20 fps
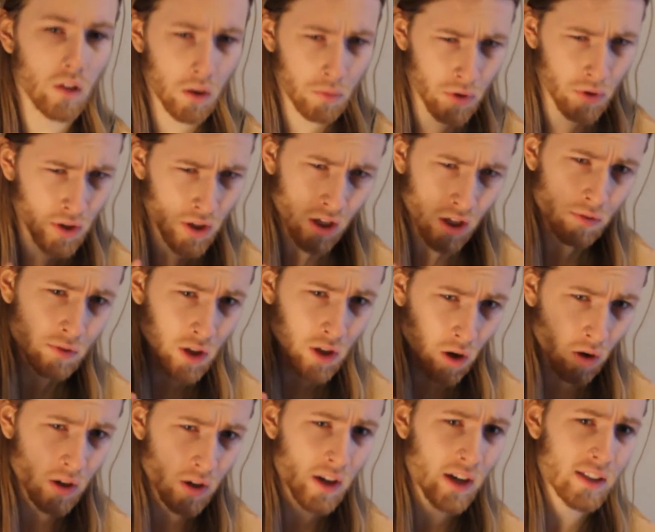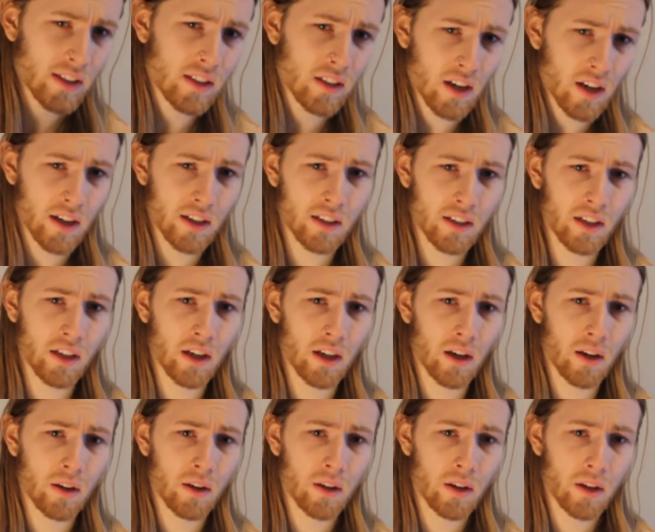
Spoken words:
we think of Conan as an idea,